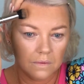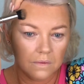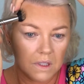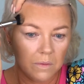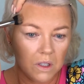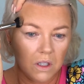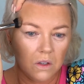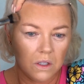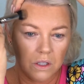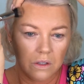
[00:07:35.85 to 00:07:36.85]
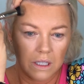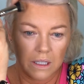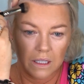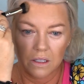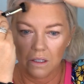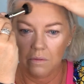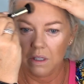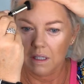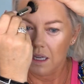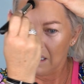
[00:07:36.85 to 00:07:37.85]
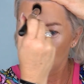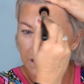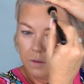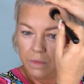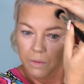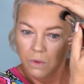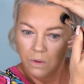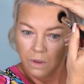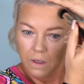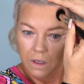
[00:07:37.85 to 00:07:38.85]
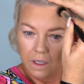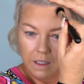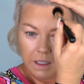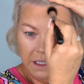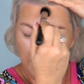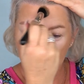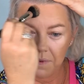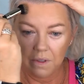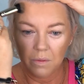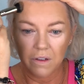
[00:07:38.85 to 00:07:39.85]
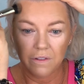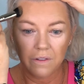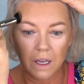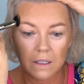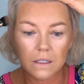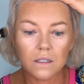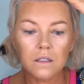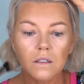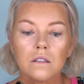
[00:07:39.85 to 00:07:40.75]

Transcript: So I'm not contouring as such, I'm just adding a little bit more depth to my face.